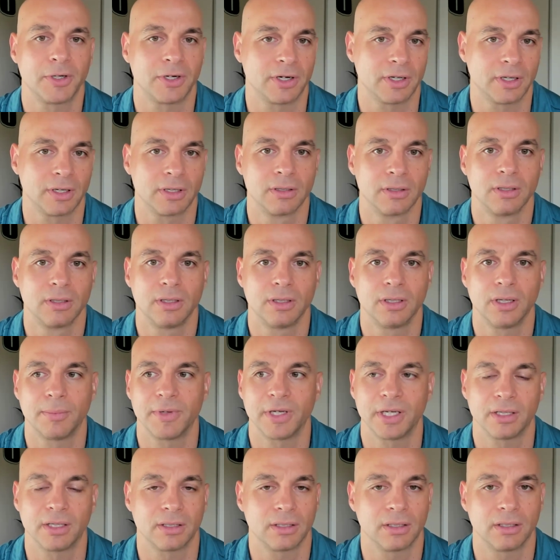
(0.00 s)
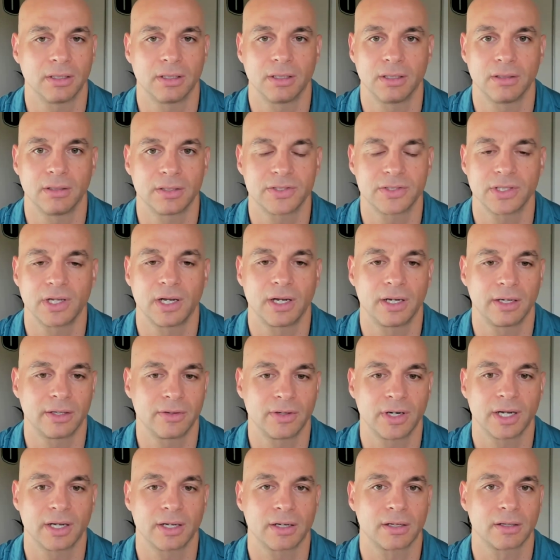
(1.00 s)
Period. I mean, you're not
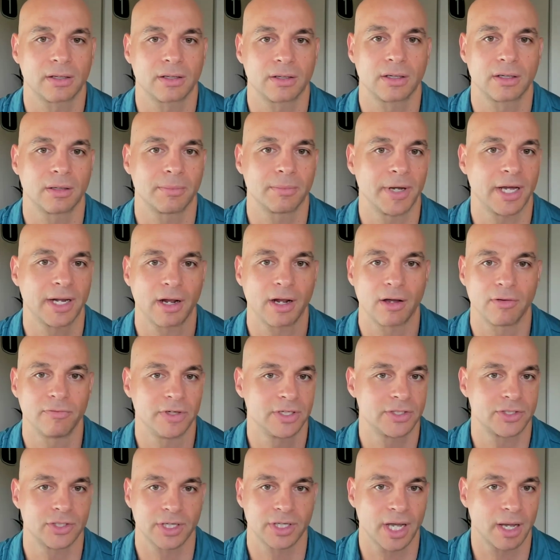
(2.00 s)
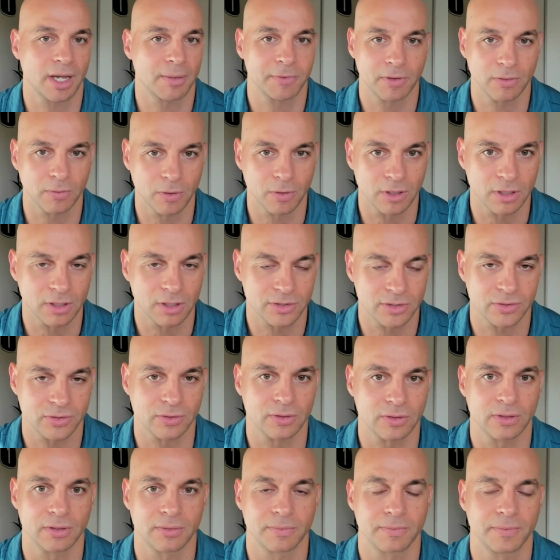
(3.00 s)
going to learn about how venture capital works,
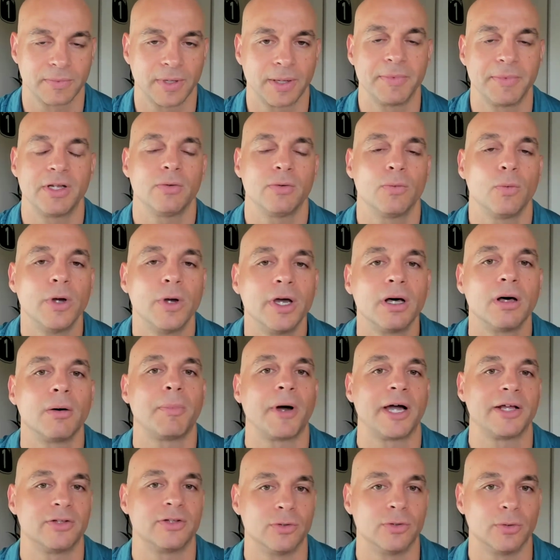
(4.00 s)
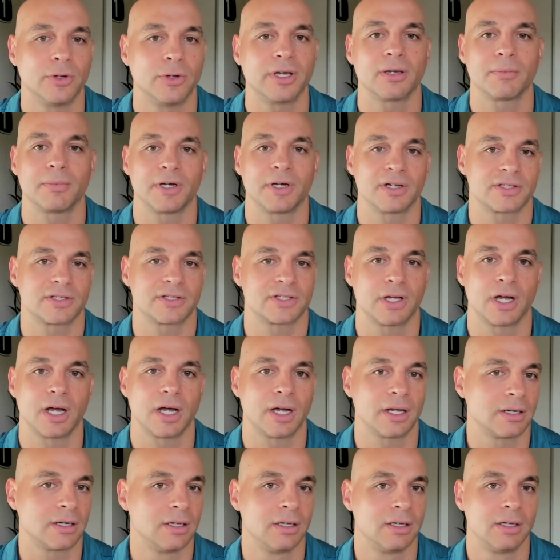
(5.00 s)
or I mean, you will by doing, but it's
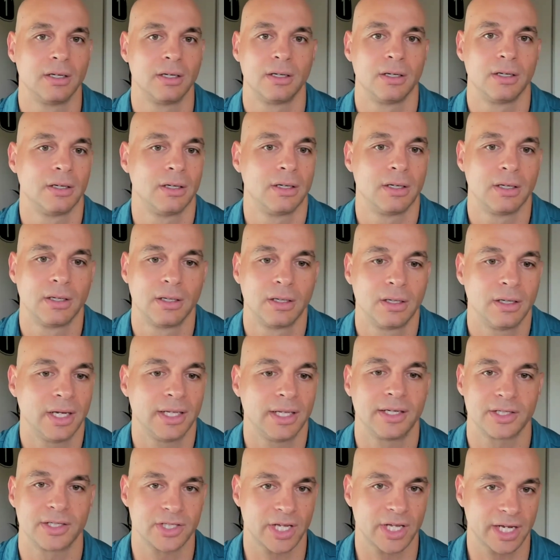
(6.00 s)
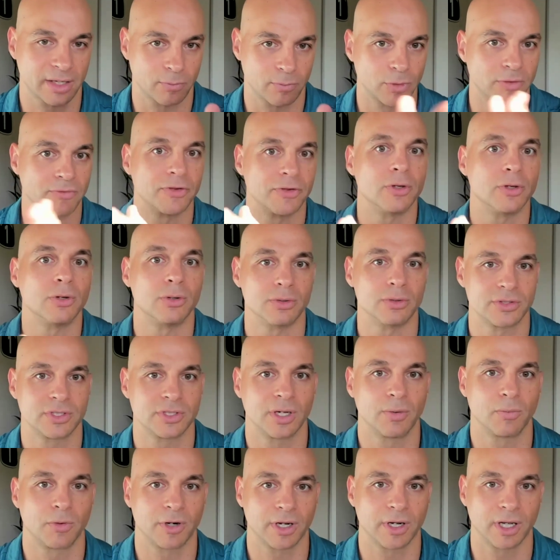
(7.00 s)
not. And there's like
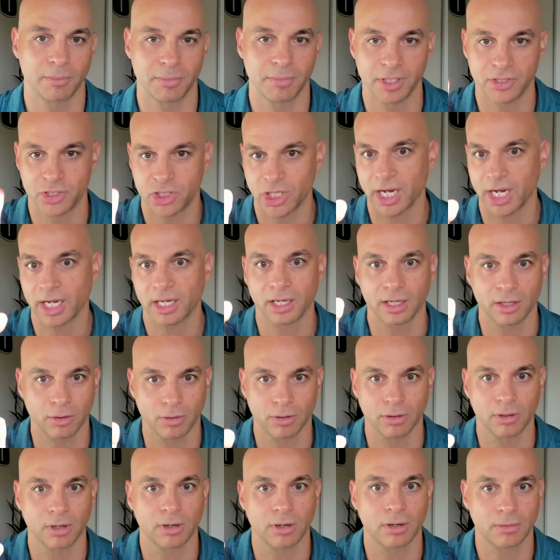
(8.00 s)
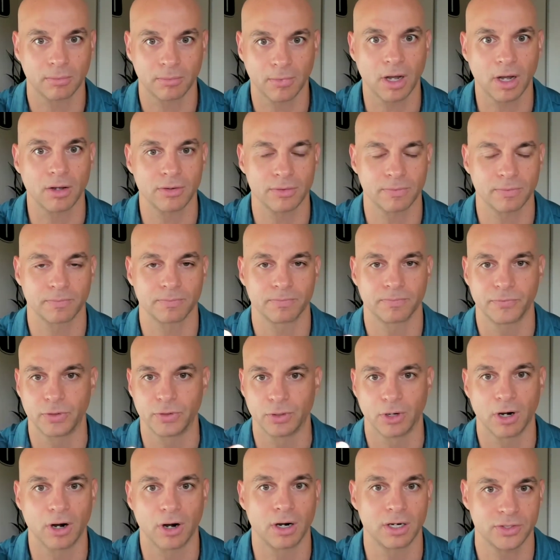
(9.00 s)
reviews, and we're going to be checking your
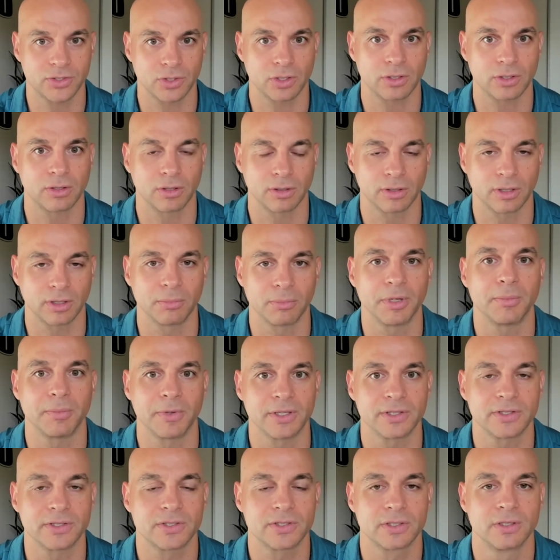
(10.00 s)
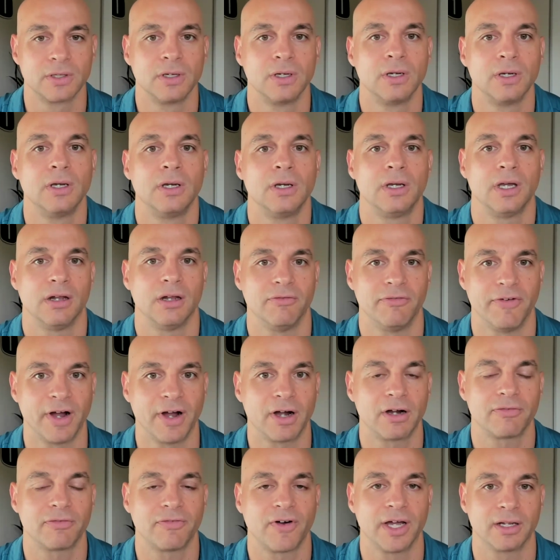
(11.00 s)
hard circle commitments and
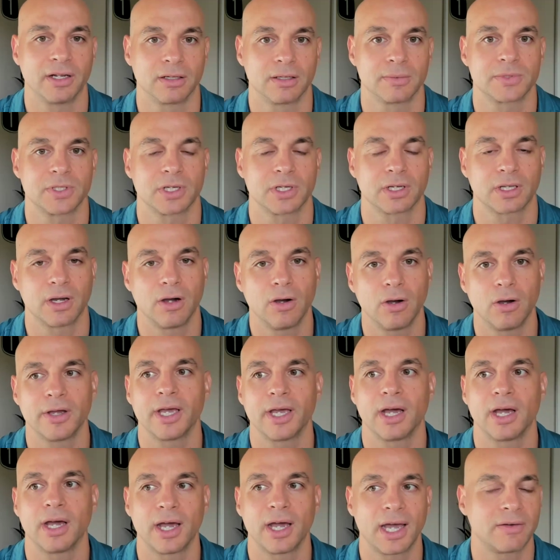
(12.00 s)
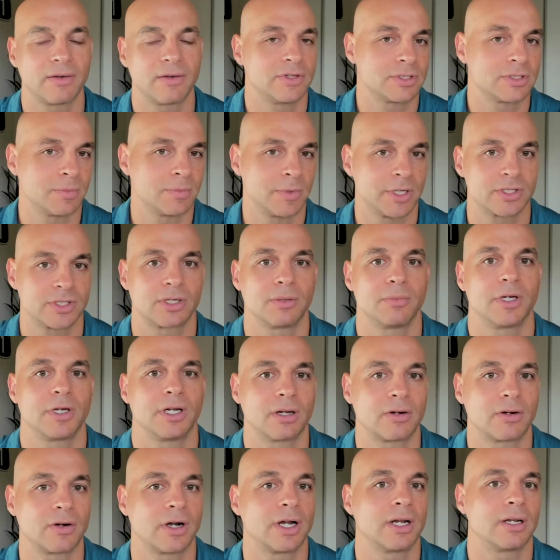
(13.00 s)
verifying them. It's like, oh yeah, I have this much
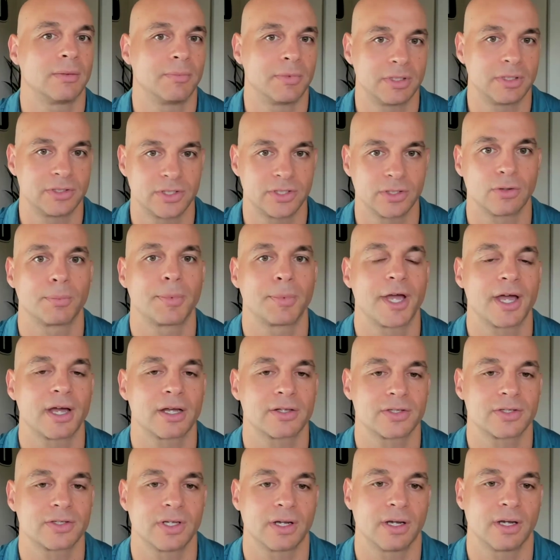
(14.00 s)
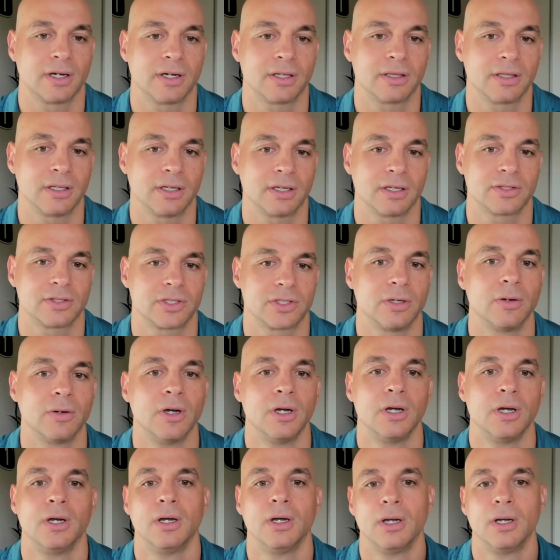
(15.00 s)
committed. Great, let me see your packs, that kind of thing.
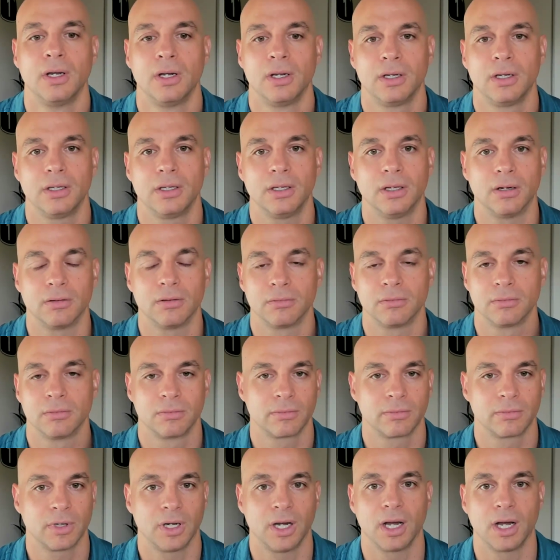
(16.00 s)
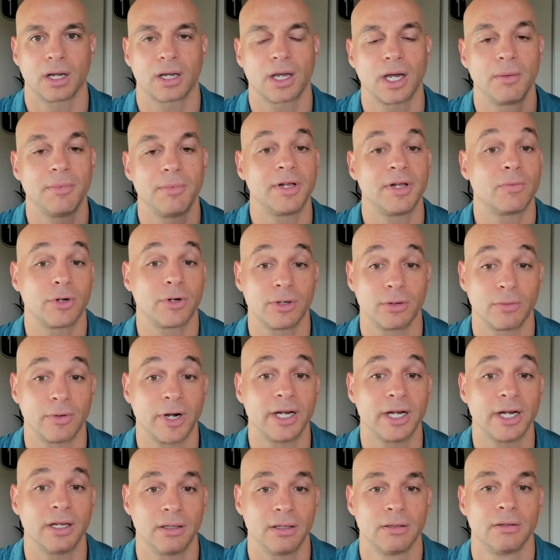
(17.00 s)
So, come in when you're
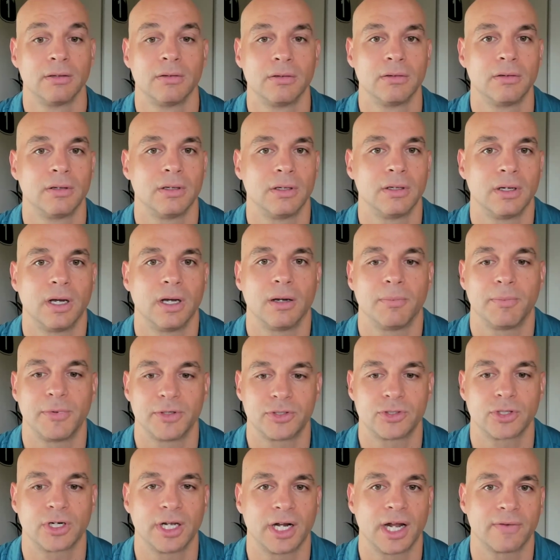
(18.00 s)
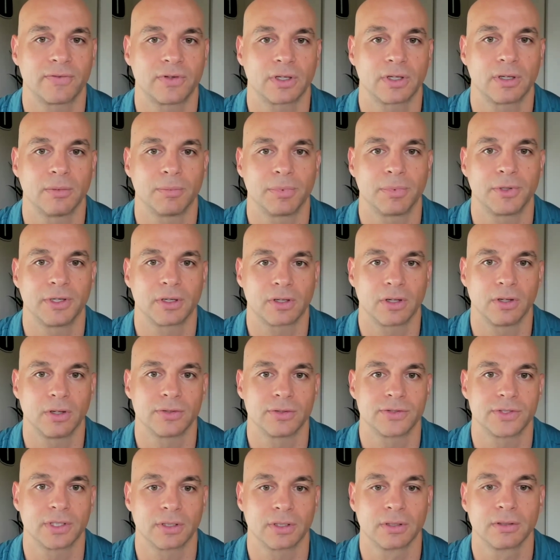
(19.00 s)
ready, but you're going to have to complete a
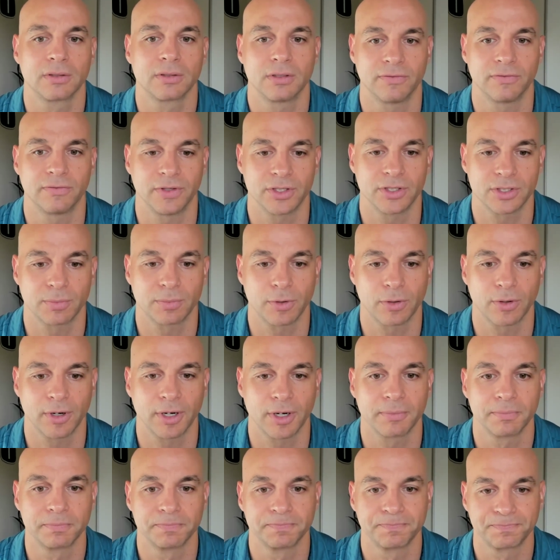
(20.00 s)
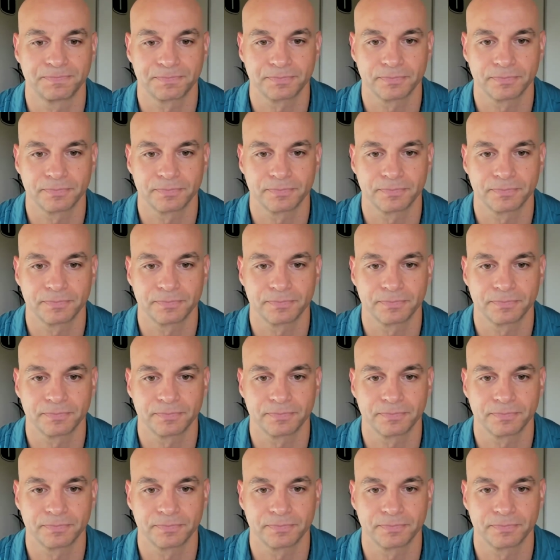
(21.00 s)
closing to finish the program.